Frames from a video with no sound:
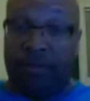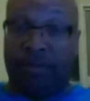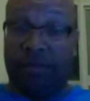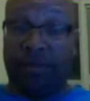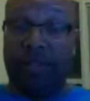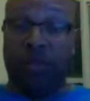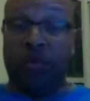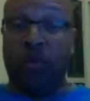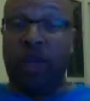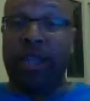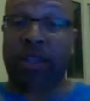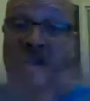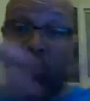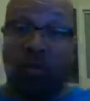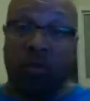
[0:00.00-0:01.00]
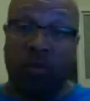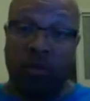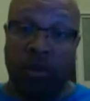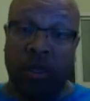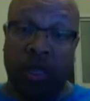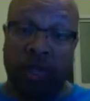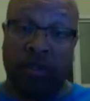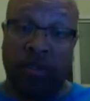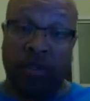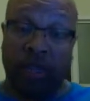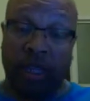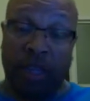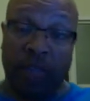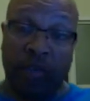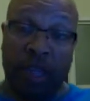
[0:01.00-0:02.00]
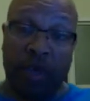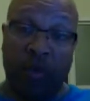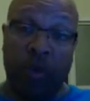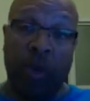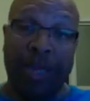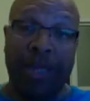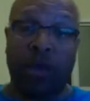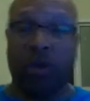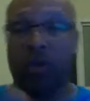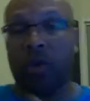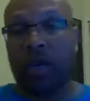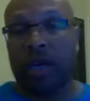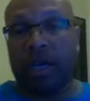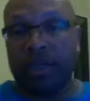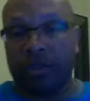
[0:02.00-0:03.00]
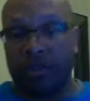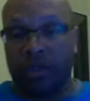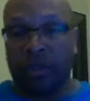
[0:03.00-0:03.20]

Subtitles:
is not waiting on us